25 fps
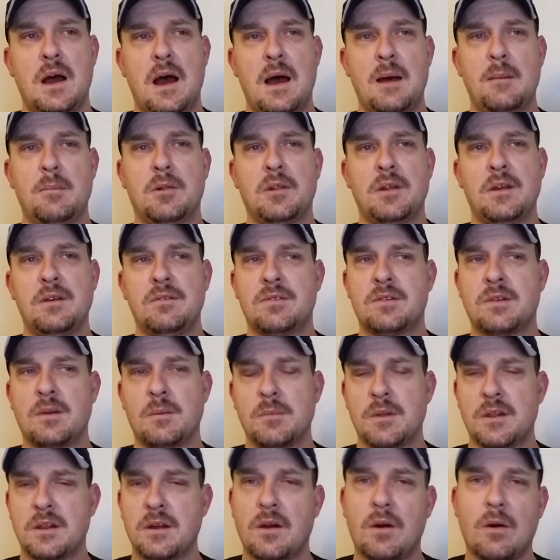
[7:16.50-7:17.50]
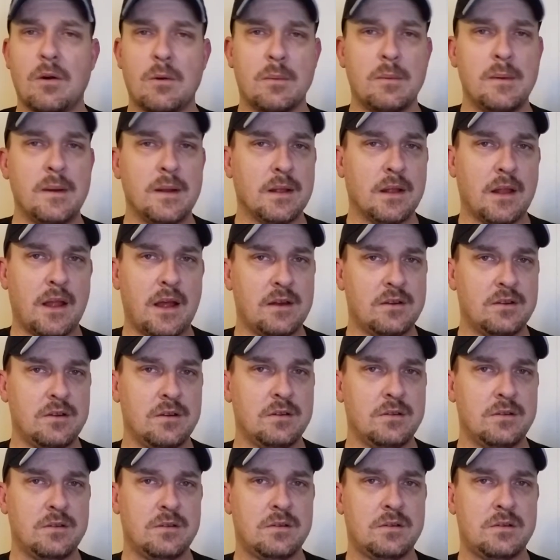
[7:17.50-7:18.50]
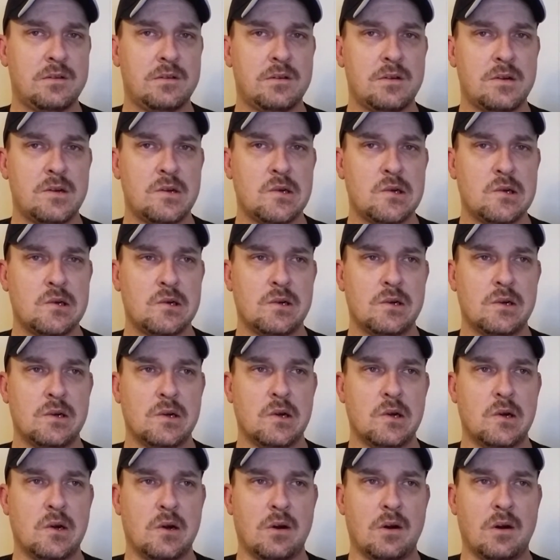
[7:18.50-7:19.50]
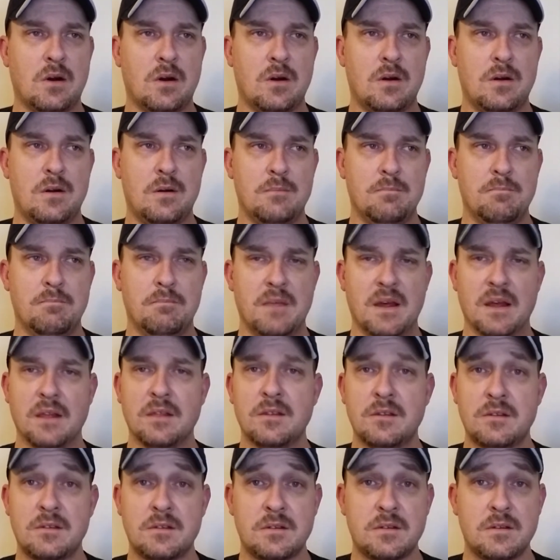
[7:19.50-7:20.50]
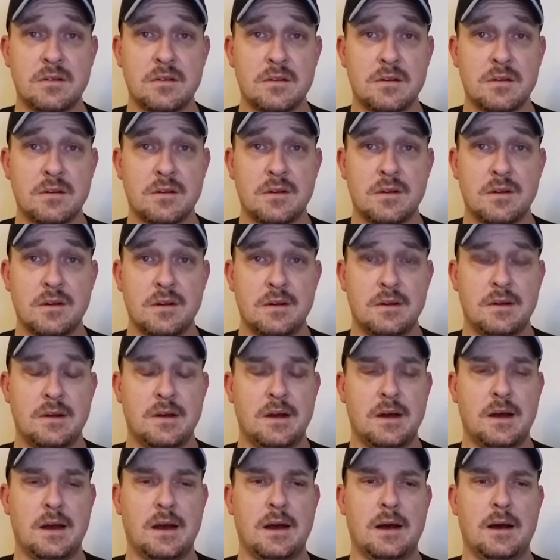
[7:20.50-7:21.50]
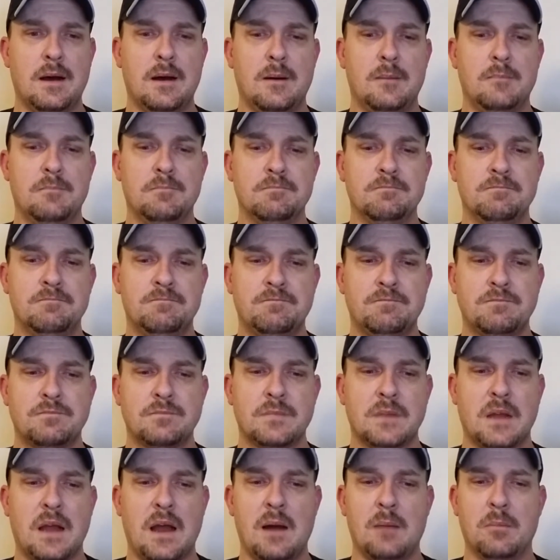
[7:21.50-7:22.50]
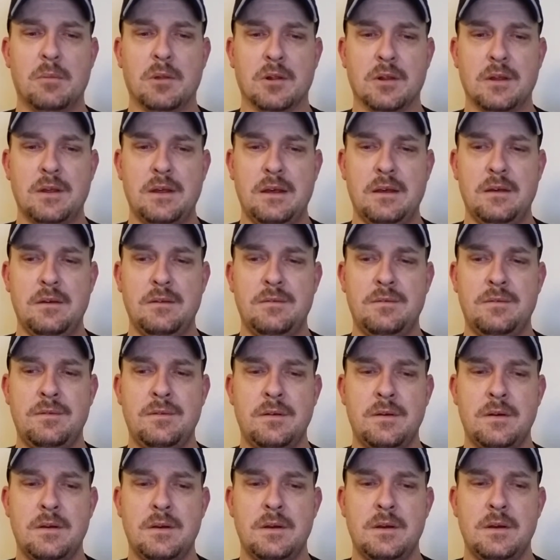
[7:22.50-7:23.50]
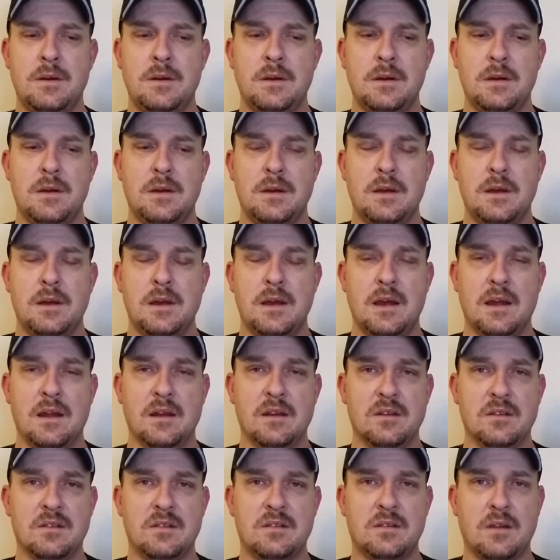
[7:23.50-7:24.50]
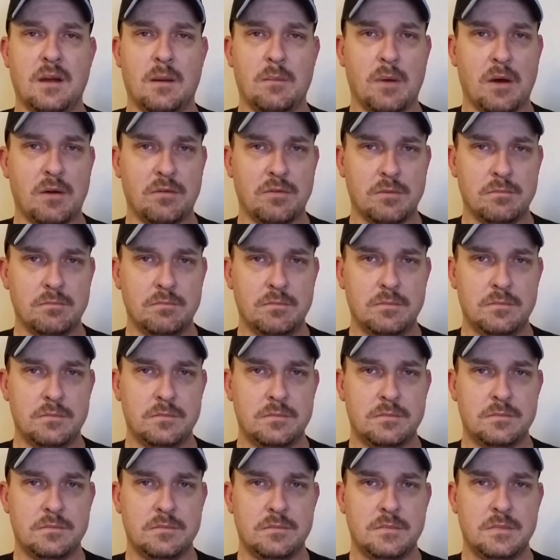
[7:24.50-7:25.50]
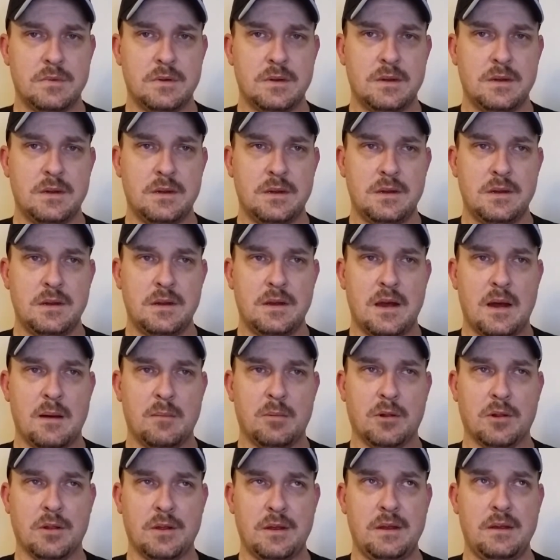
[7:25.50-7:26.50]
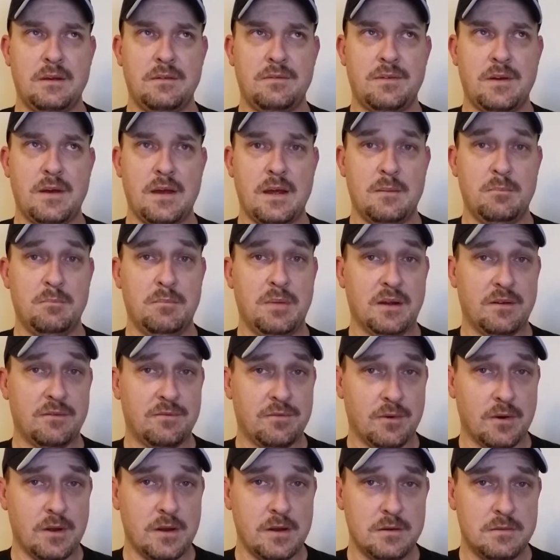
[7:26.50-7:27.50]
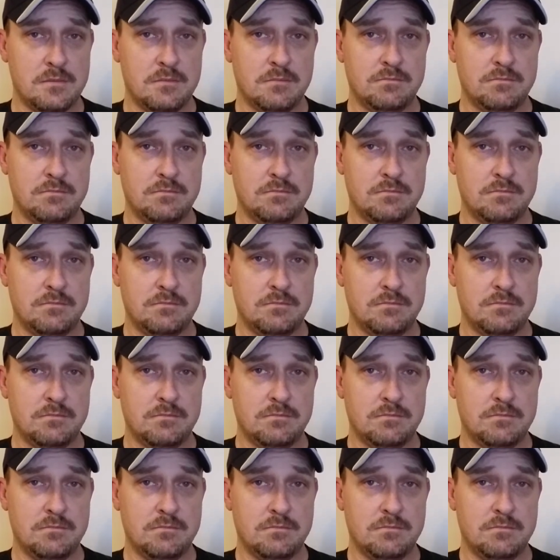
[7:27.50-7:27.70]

I believe some of the urban legends are myths. Um, I believe in some of them. I believe in Bigfoot.